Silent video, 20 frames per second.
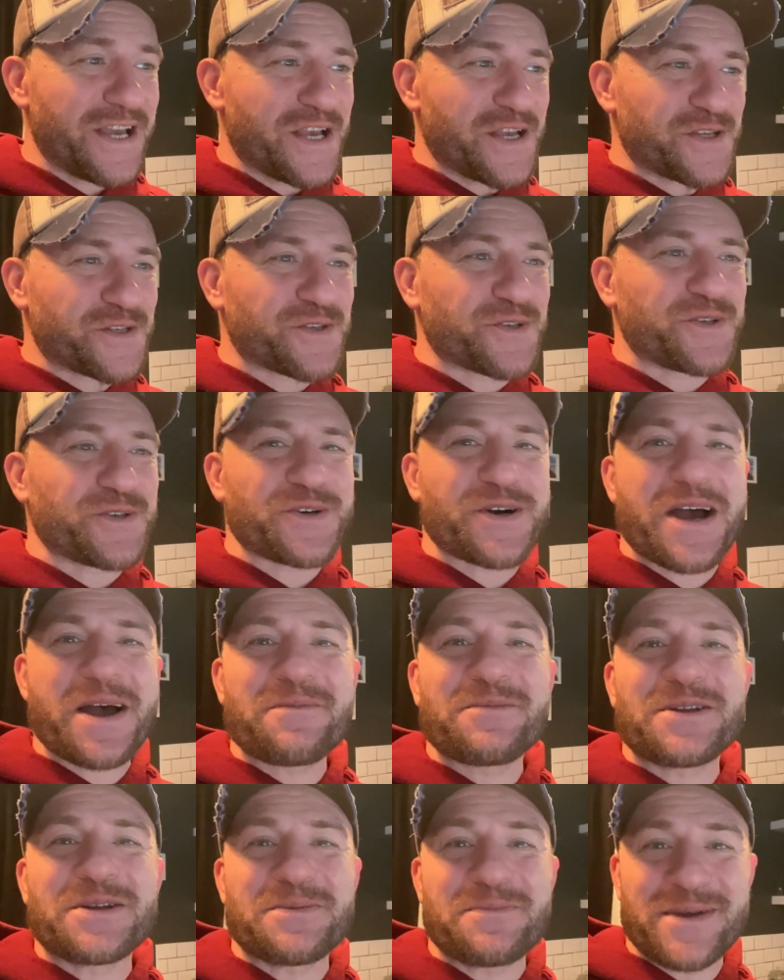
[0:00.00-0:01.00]
So
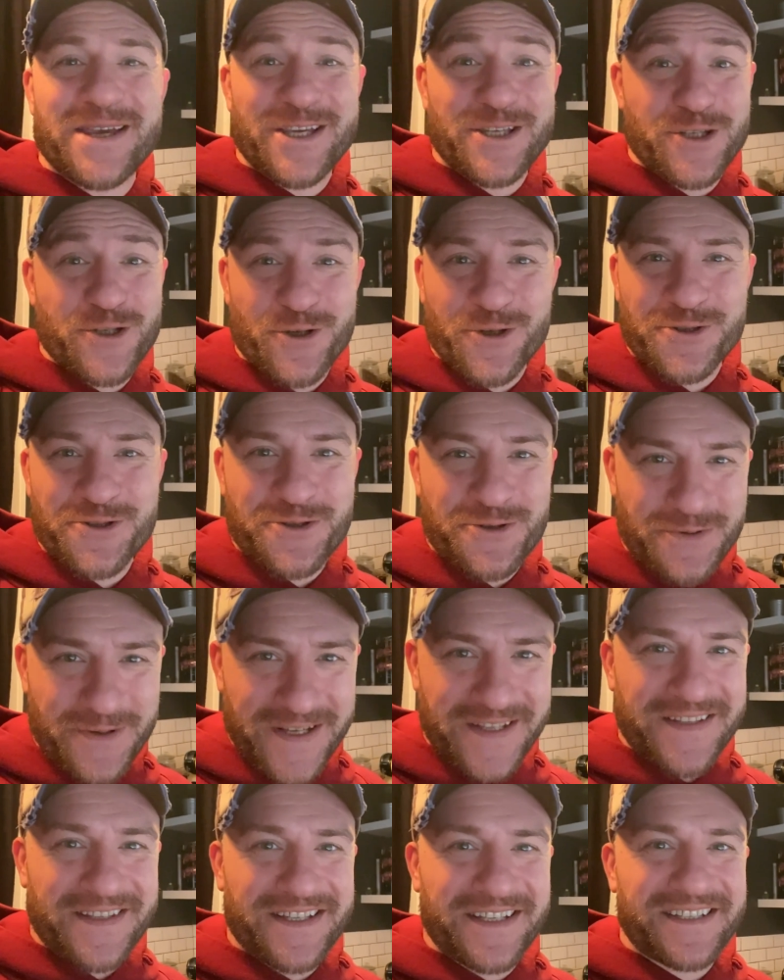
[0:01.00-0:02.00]
I'm gonna make John
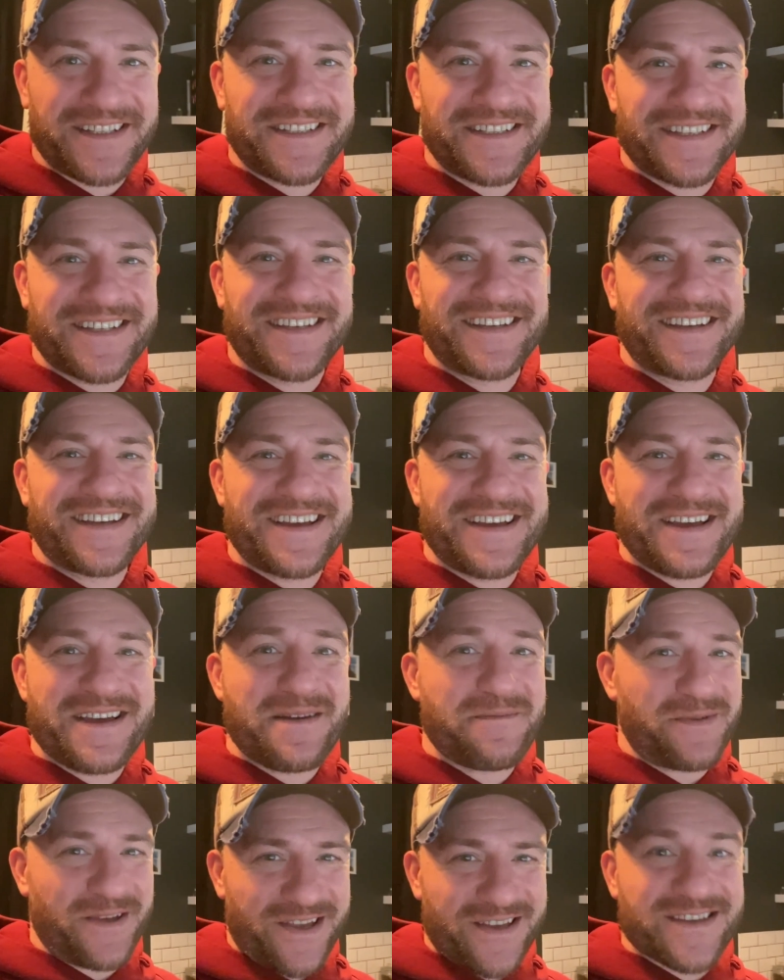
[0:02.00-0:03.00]
drink this
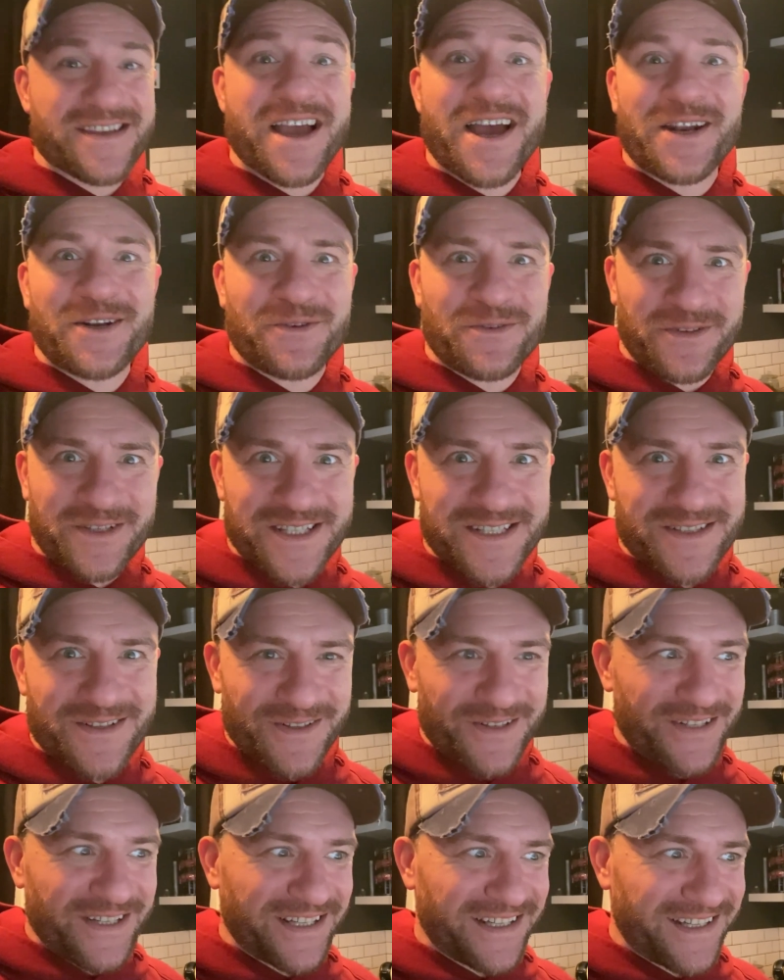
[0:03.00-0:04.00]
because I know he's
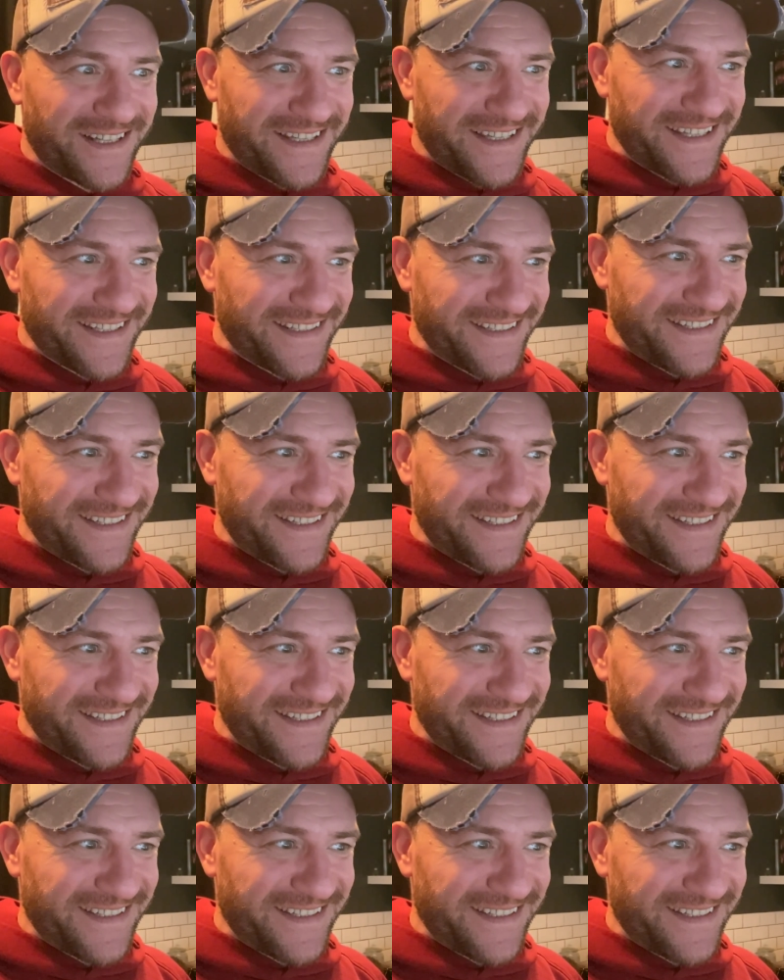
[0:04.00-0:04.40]
not gonna like it.